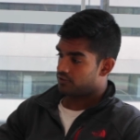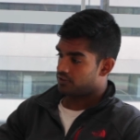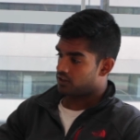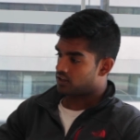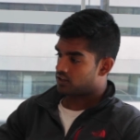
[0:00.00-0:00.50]

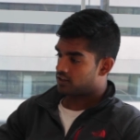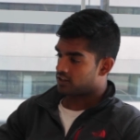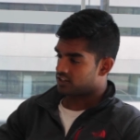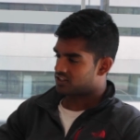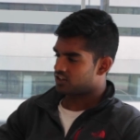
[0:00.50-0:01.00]
The
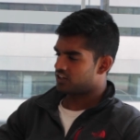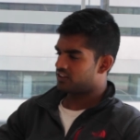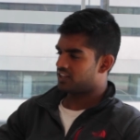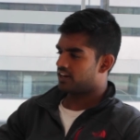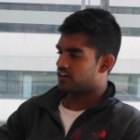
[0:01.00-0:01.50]

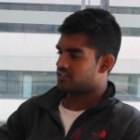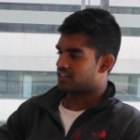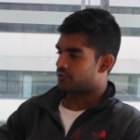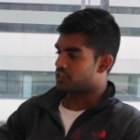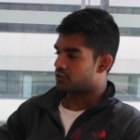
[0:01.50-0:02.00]
concern there is
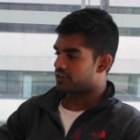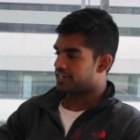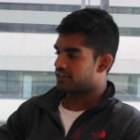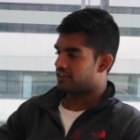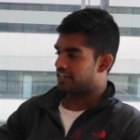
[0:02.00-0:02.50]
that when you
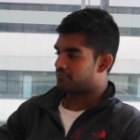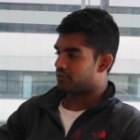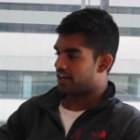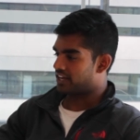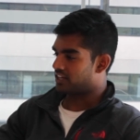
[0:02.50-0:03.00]
create
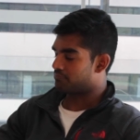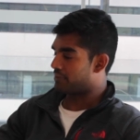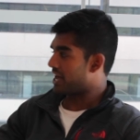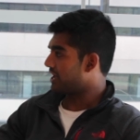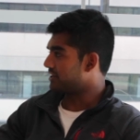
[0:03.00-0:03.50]
blanket
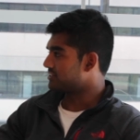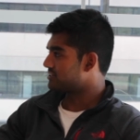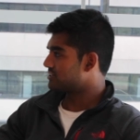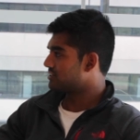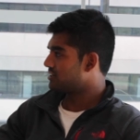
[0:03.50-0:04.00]

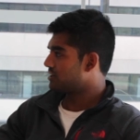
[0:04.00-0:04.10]
bans